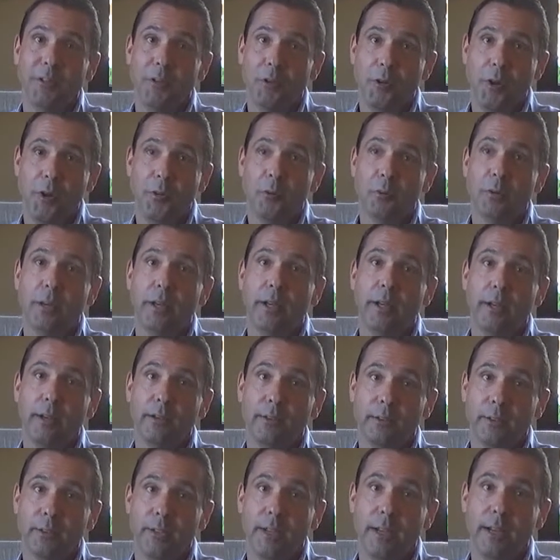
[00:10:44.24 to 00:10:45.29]
I really
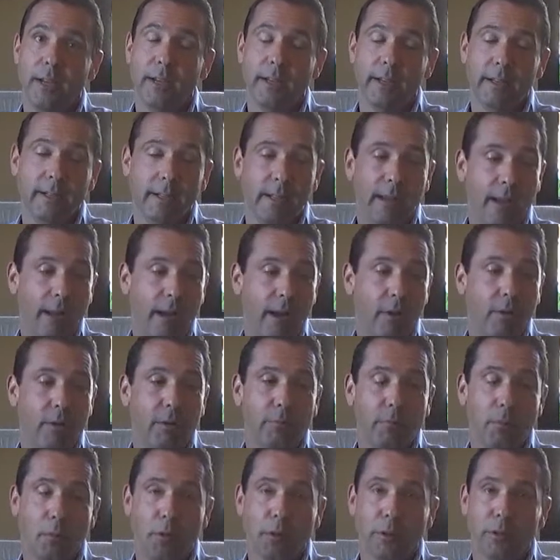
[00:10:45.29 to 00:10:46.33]
understand how
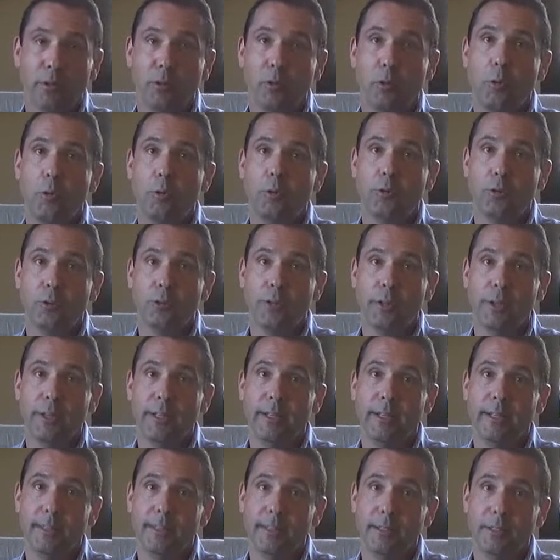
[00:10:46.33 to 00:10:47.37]
important culture
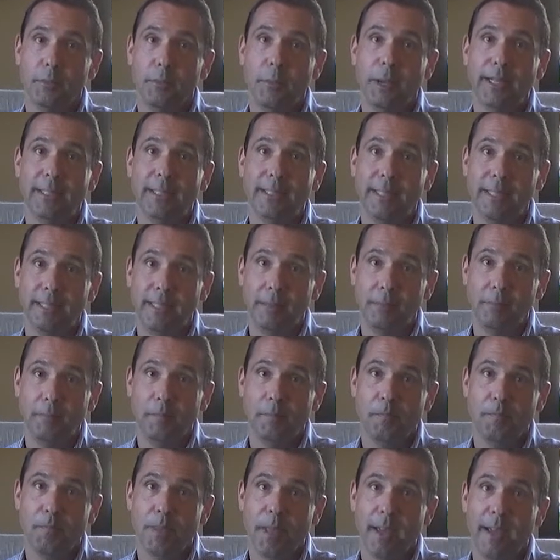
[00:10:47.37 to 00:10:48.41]
is to my
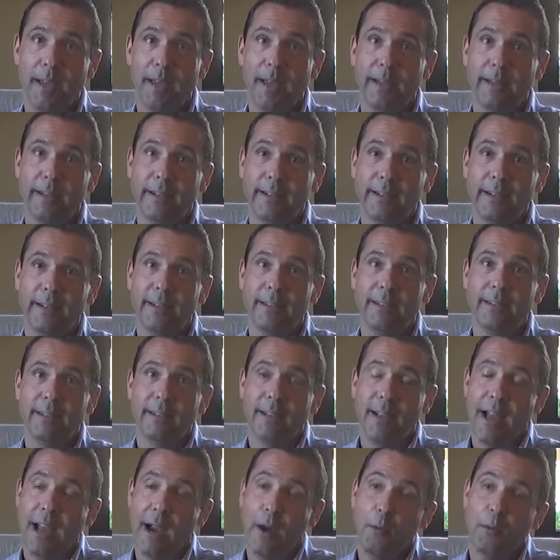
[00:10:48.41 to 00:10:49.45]
team, and
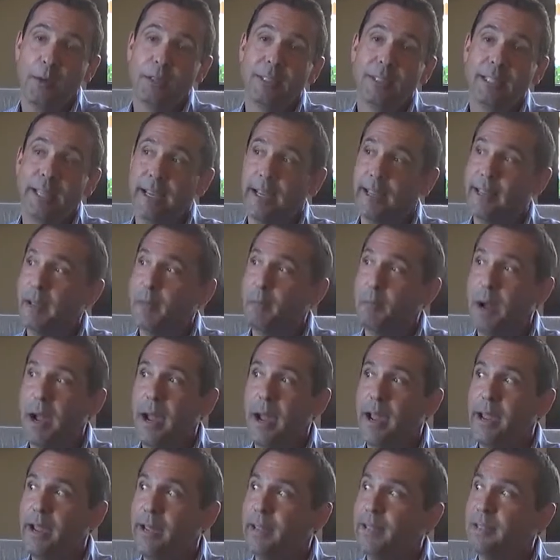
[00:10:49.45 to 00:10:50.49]
I would say that
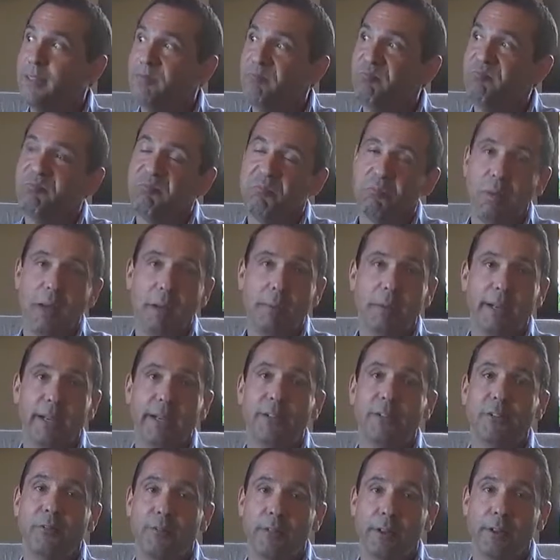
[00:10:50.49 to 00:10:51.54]
my
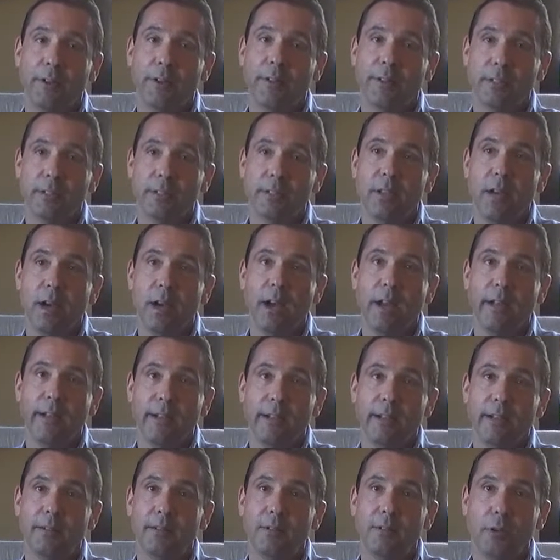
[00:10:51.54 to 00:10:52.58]
biggest fear is
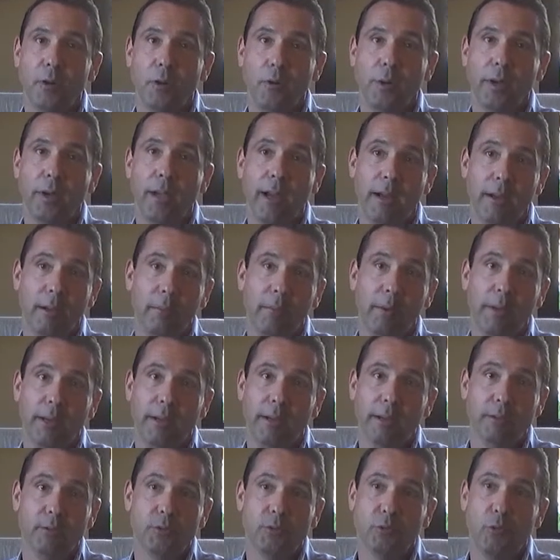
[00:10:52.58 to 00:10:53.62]
not knowing how to be
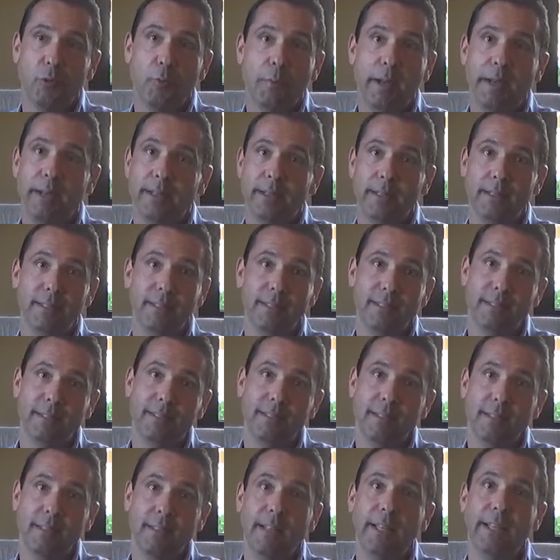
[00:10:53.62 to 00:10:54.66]
a tremendous
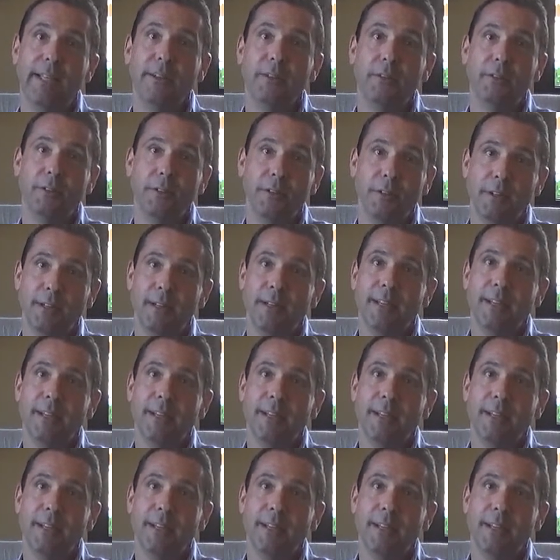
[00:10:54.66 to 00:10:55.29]
leader,